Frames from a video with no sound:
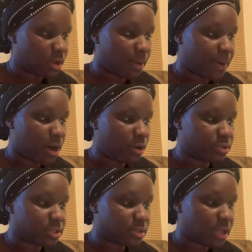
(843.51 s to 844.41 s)
about
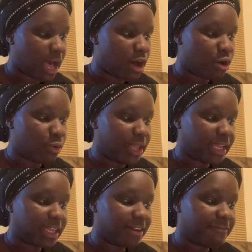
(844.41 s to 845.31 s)
how it
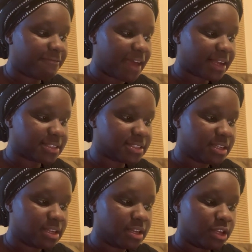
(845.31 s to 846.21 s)
can affect,
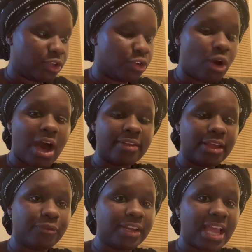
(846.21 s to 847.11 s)
you know, how
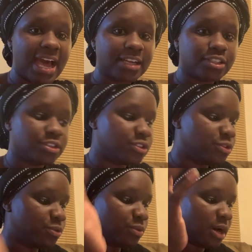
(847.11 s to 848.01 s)
they react
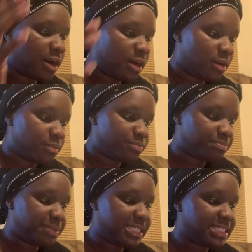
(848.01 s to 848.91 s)
to
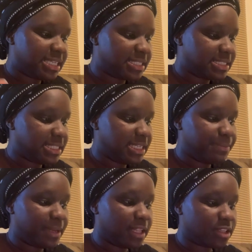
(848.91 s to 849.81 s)

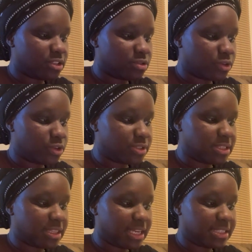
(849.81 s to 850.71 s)
PTSD, panic disorders,
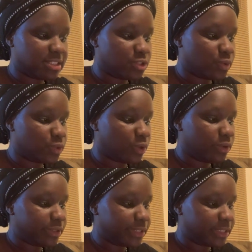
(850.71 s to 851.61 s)
and things into
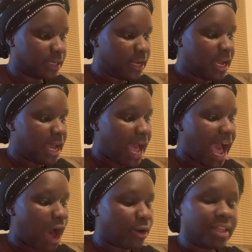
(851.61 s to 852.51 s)
adulthood.
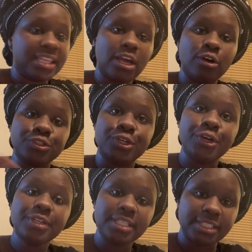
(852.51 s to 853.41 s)
How in the
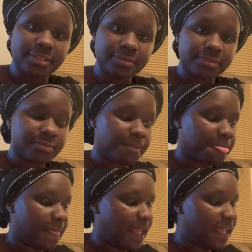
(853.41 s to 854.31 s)
alternative,
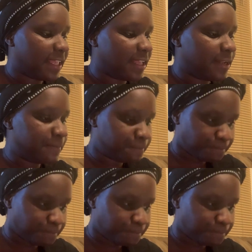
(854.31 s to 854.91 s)
it can